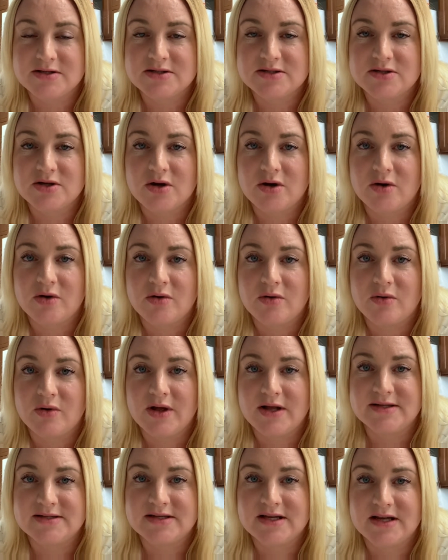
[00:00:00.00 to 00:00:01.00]
So
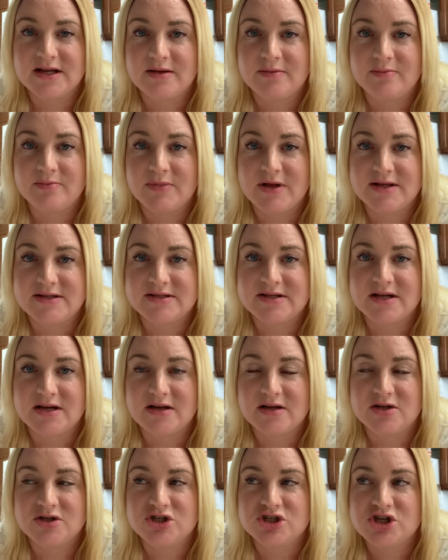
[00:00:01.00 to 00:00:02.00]
it's
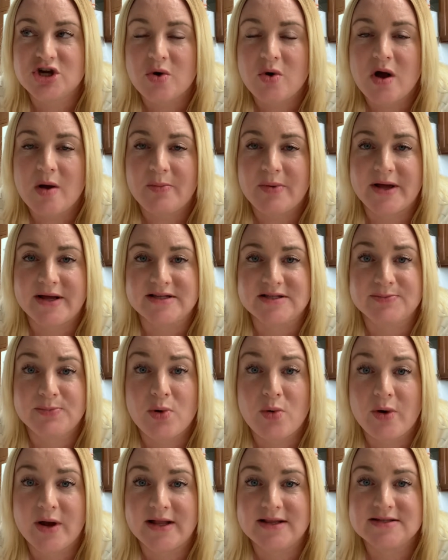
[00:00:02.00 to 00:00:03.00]
gonna show up as
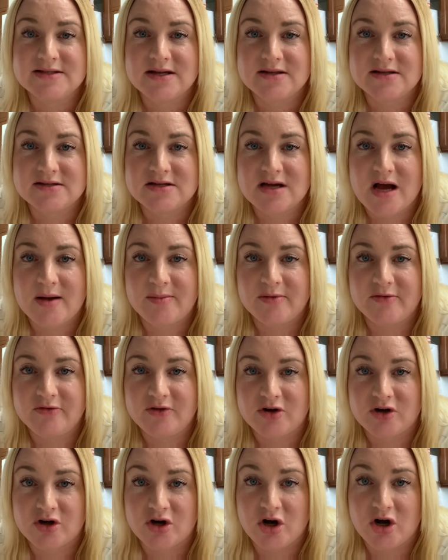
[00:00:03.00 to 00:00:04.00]
points at the top of
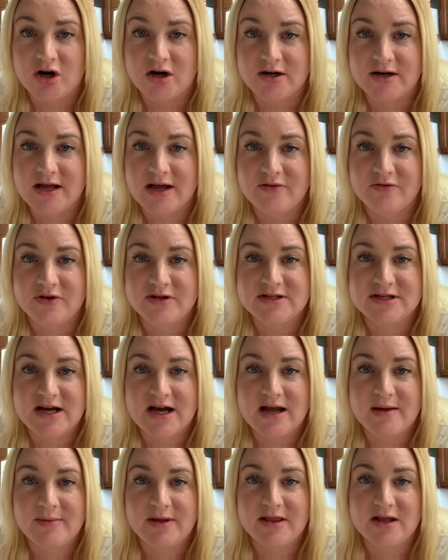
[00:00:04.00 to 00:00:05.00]
your cart every
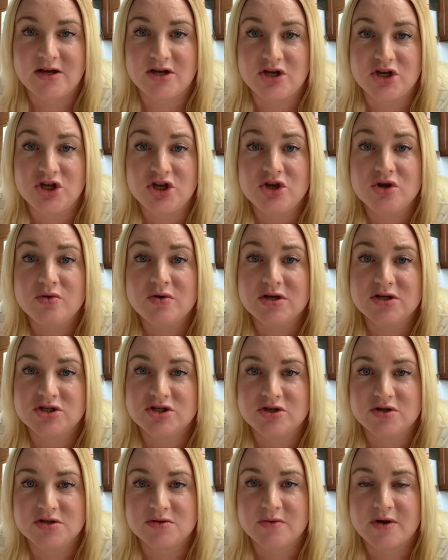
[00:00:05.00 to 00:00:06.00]
time, and then you can
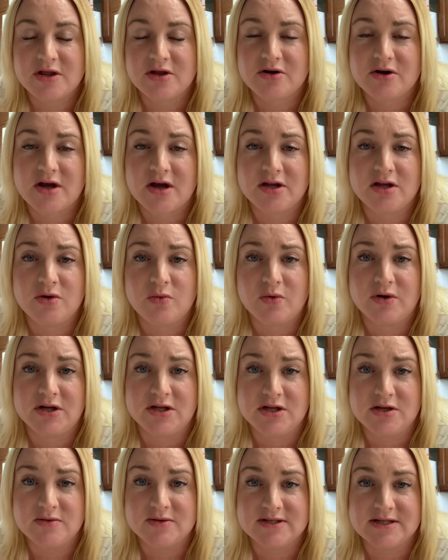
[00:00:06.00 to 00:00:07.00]
choose whether or not you want to
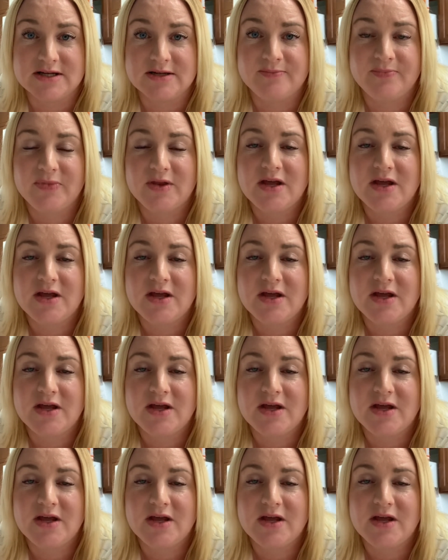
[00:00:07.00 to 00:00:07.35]
use it.